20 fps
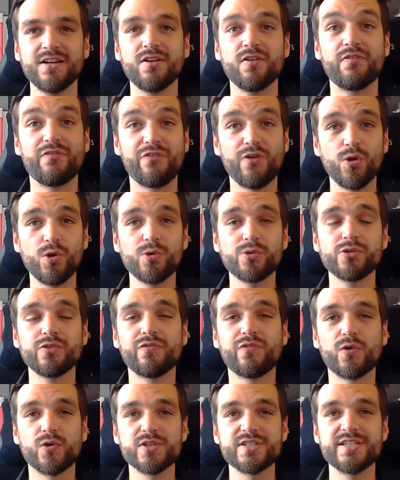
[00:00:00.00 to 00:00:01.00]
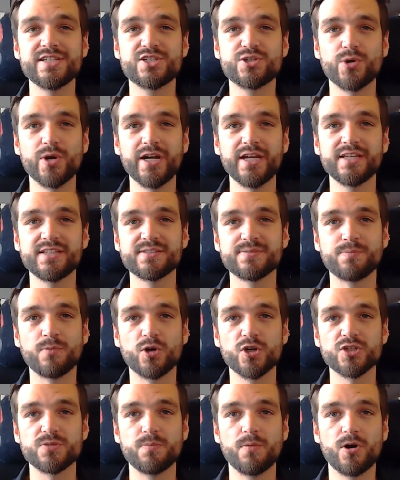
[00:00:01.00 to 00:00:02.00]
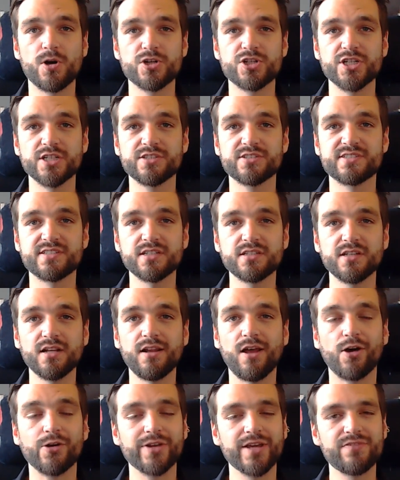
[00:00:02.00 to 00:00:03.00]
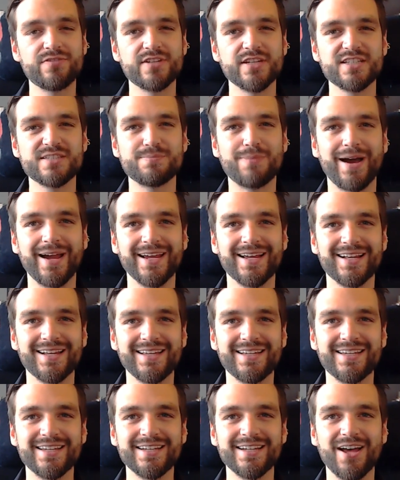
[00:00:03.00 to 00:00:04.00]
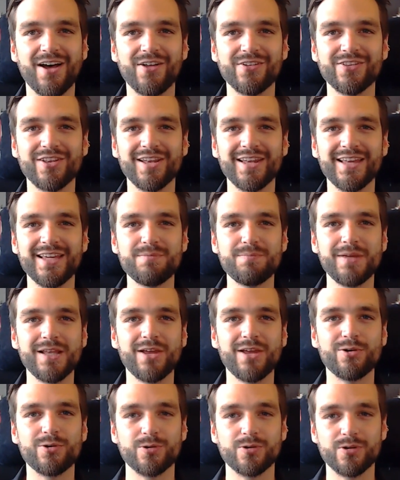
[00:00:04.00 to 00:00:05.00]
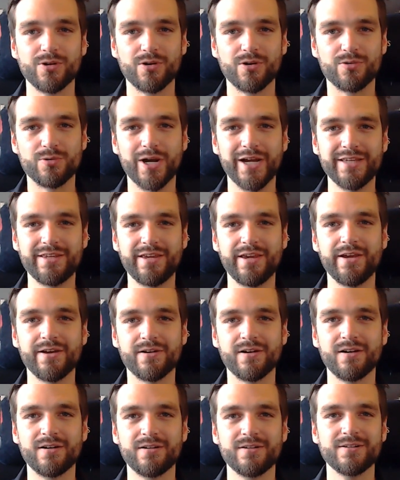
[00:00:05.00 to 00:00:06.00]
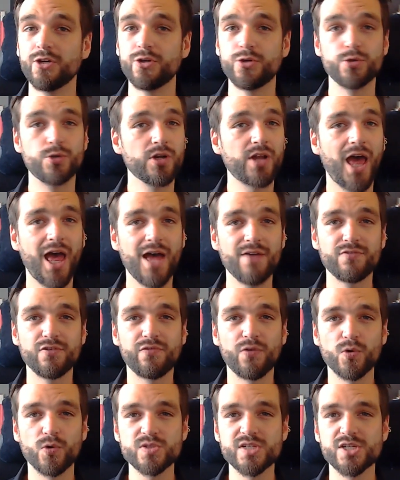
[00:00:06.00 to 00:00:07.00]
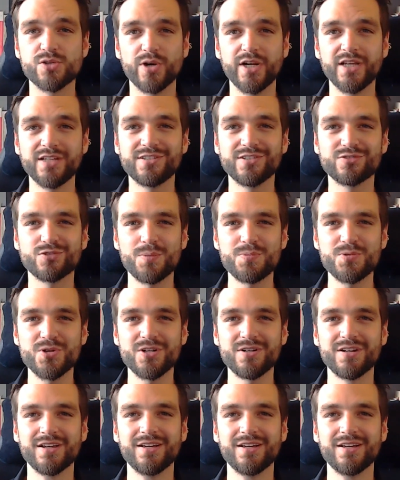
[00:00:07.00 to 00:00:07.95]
Follow the 4C-Trading Smart Margin signal on FTX by clicking on the link below, right here. You don't have a 4C-Trading subscription?